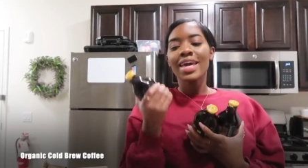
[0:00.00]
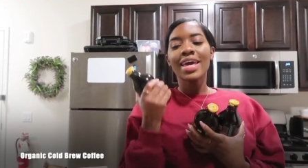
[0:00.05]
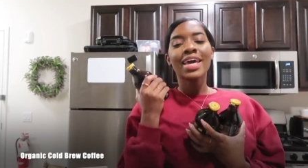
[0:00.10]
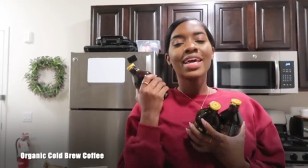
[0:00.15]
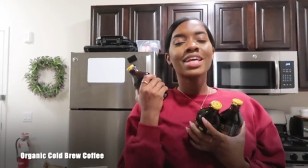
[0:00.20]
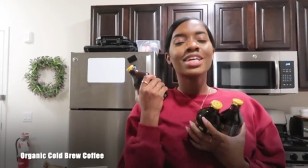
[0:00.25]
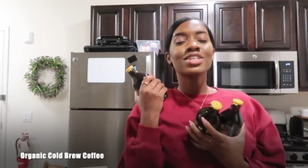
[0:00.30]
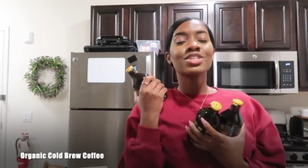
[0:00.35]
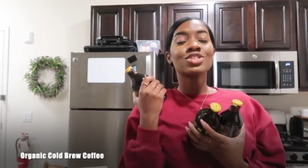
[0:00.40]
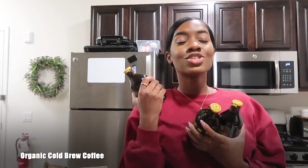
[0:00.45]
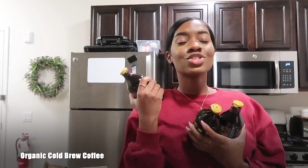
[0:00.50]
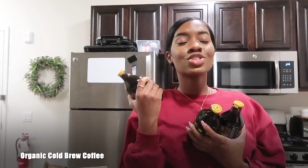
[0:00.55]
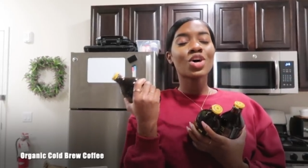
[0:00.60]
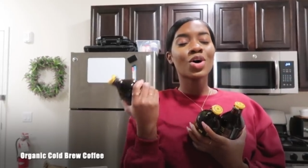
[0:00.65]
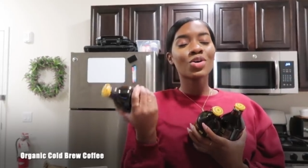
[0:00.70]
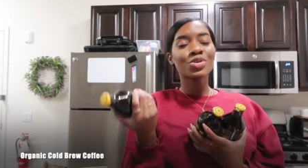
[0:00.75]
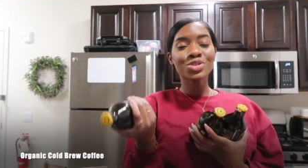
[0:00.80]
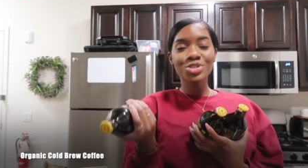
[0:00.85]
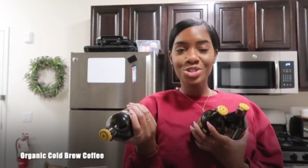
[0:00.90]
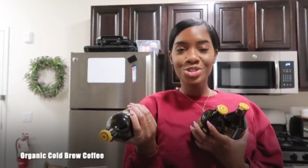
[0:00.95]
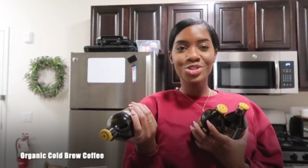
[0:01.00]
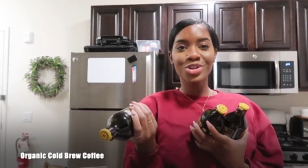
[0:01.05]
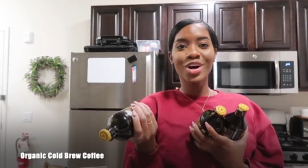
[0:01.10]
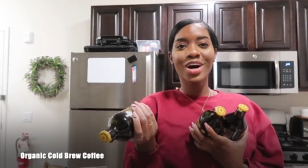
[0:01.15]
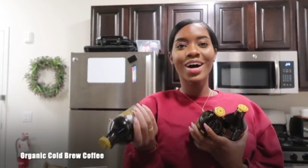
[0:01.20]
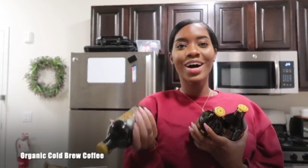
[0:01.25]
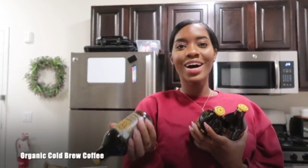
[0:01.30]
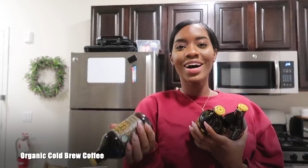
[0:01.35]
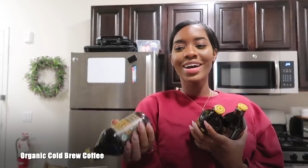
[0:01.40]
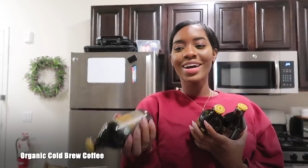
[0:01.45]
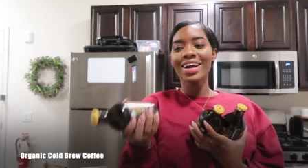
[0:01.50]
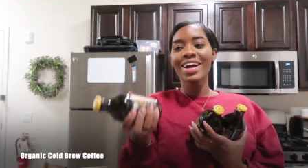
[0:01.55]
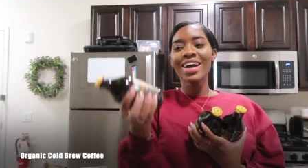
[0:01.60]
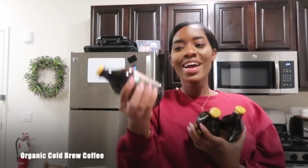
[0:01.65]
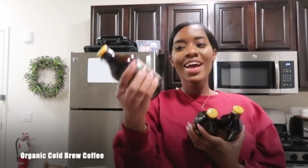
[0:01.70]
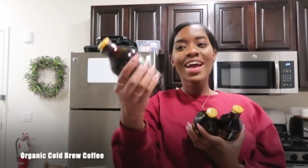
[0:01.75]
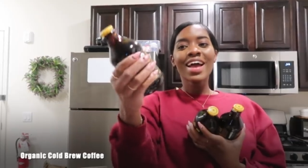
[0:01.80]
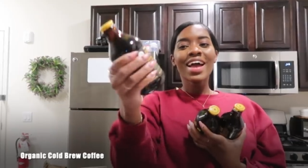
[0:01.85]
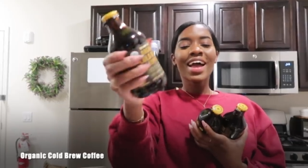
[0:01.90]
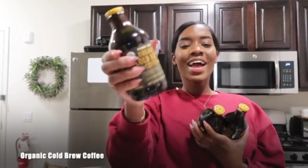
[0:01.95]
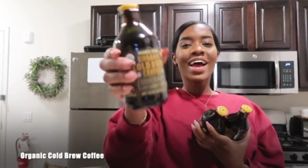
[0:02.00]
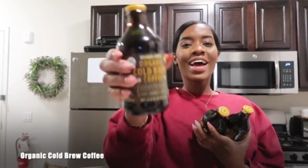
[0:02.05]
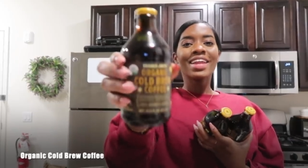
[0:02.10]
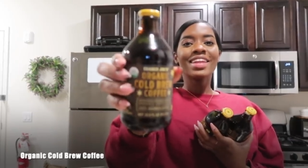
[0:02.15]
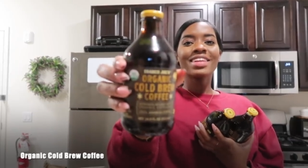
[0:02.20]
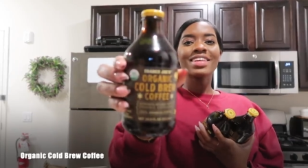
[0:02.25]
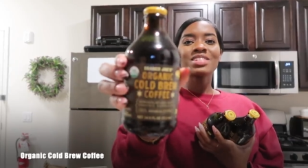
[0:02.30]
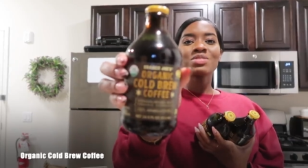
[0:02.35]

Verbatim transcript: It is so strong, and